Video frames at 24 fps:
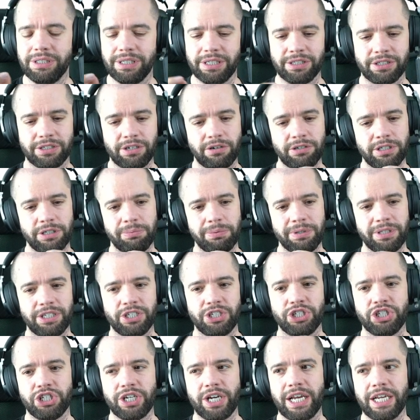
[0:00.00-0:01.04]
is going to be the
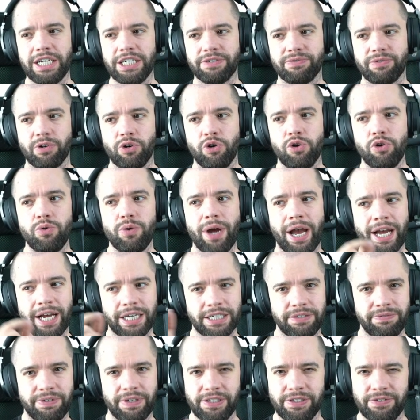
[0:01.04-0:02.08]
change for who
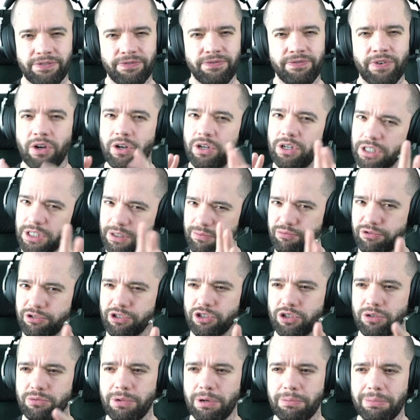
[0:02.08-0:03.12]
activates first,
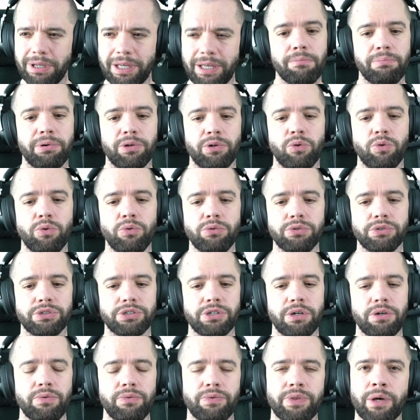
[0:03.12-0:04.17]
presumably, but
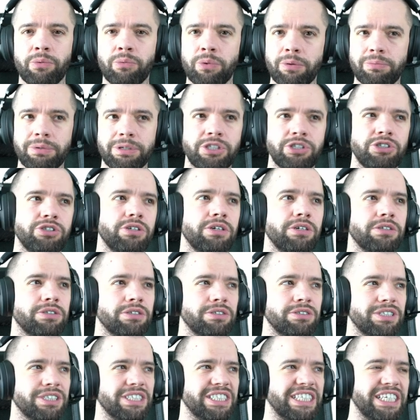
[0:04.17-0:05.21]
also there will be
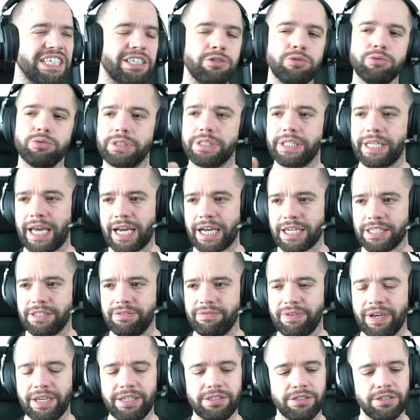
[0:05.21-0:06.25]
certain skills that
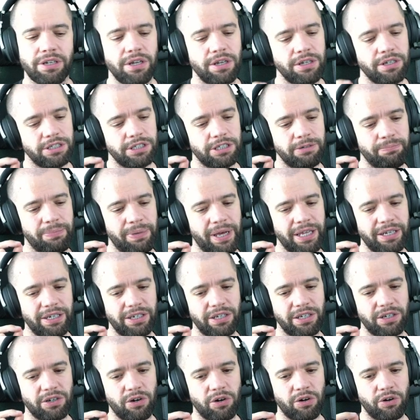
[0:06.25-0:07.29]
activate
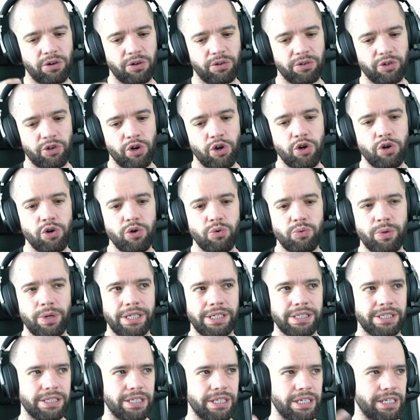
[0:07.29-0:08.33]
depending on who
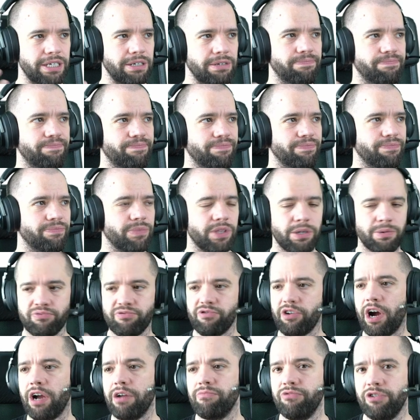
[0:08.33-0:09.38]
is the
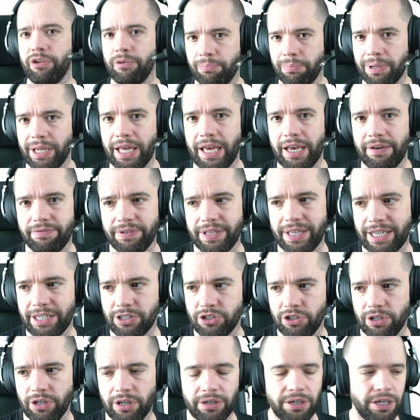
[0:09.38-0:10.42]
primary player for that
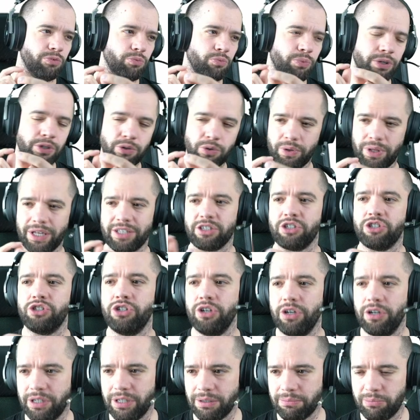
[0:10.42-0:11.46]
turn. We call that the
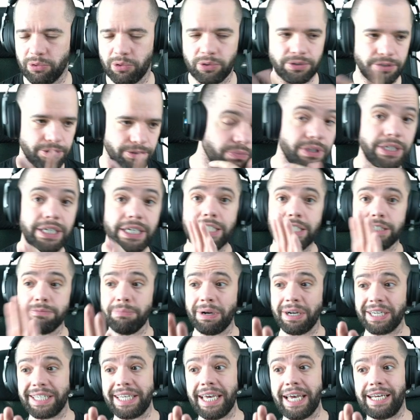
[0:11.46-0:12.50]
turning point. Is
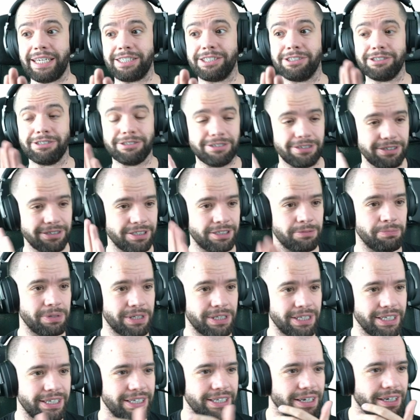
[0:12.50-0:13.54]
my guess, to be
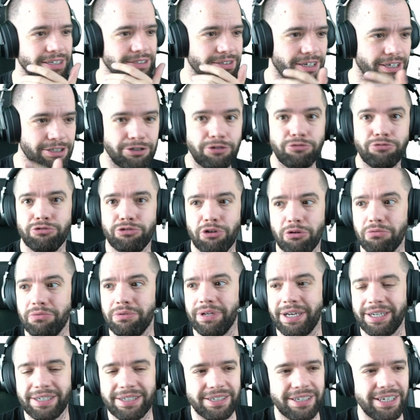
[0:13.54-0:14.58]
clear, I don't know
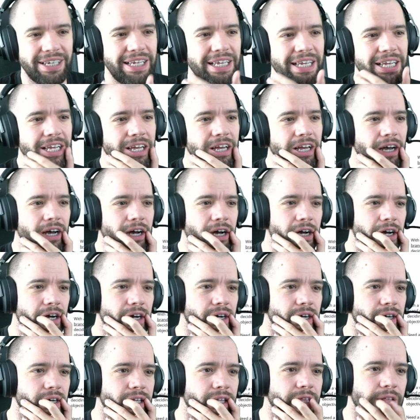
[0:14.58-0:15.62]

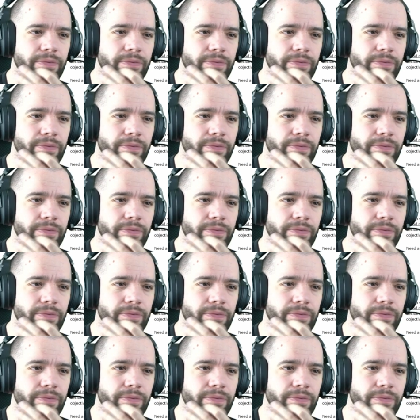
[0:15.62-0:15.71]
yet.